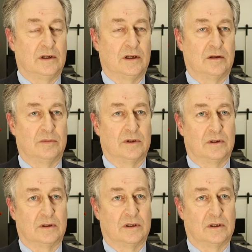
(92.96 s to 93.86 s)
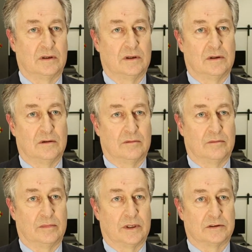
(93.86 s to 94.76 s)
and being
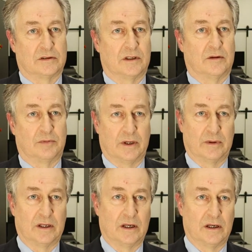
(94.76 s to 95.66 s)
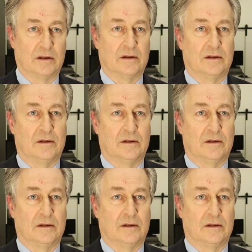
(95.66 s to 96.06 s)
basically the premier